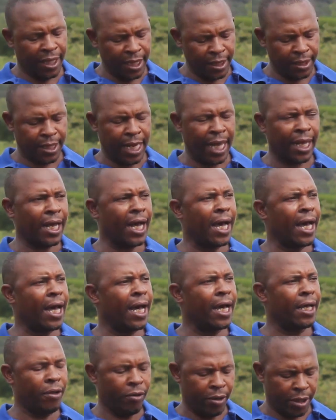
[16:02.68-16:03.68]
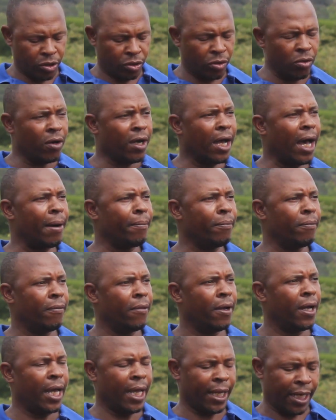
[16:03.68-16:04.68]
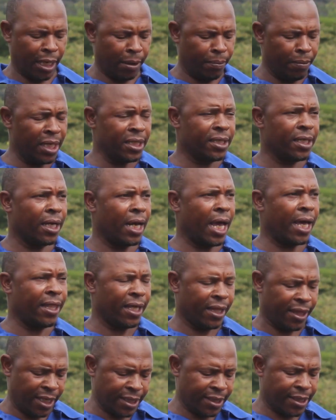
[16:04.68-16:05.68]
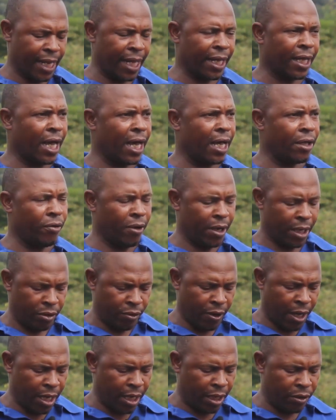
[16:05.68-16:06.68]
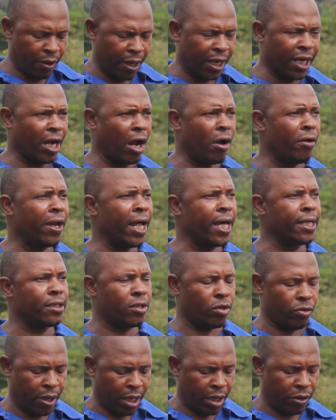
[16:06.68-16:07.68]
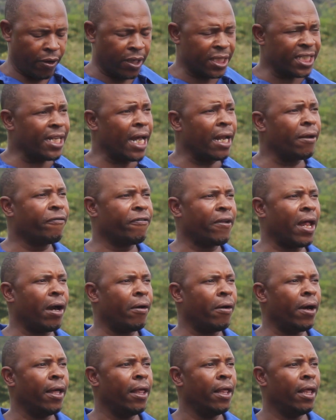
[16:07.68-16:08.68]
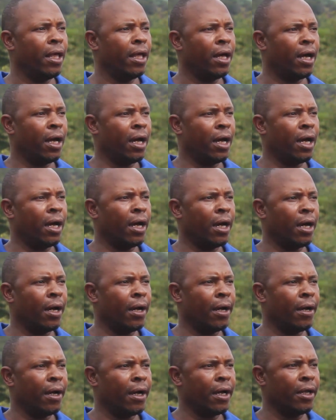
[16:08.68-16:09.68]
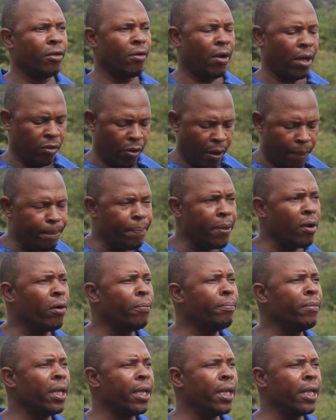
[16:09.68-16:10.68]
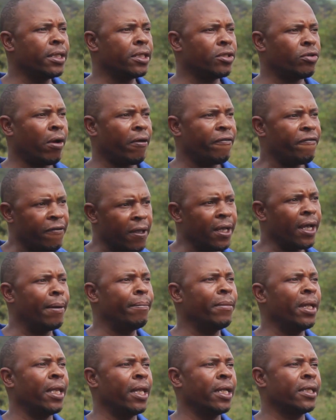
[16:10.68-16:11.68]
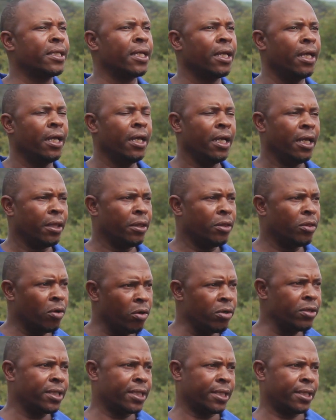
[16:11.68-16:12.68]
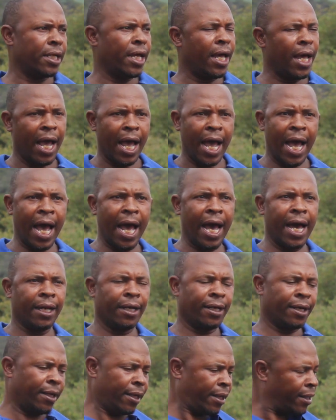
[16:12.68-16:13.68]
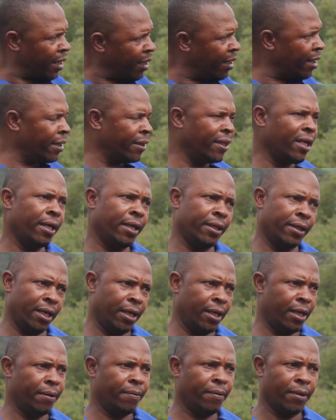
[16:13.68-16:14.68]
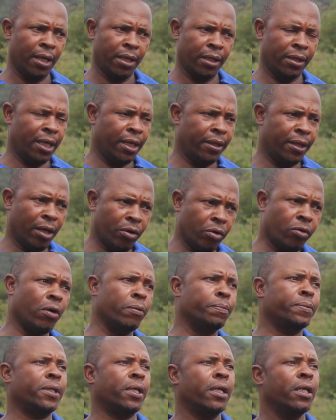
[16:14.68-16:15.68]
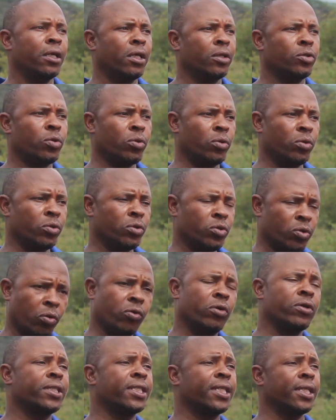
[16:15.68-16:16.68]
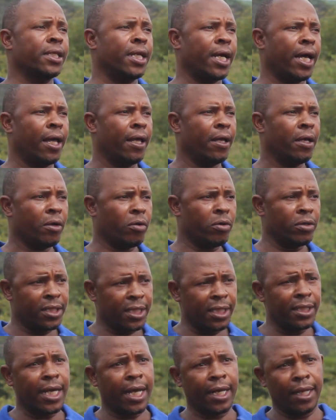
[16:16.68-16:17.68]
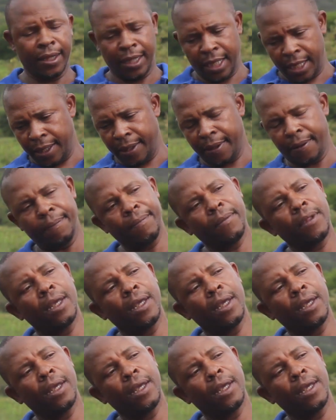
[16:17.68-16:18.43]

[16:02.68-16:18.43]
things like your sorghum. I can mention other things like your groundnuts, your sunflower, your pearl millet, your finger millet. Those are really the crops to consider, considering the